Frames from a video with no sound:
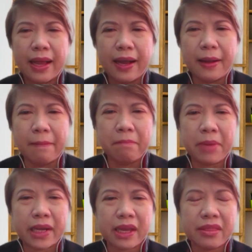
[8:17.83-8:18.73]

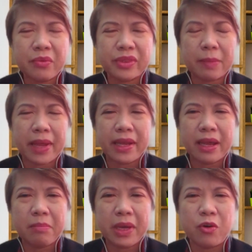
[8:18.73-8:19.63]
But I think with the
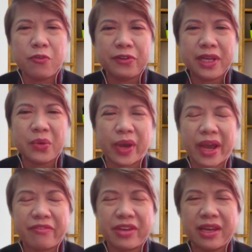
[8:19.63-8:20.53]
pandemic, hopefully we're
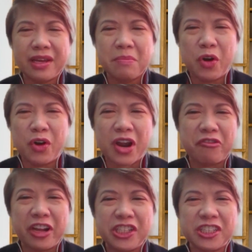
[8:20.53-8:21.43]
having more
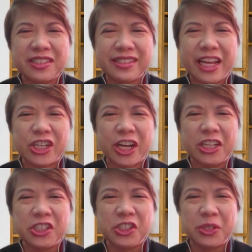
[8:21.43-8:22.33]
courageous HR
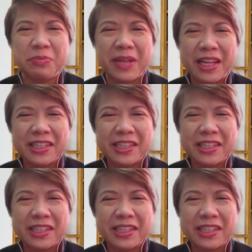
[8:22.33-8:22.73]
leadership,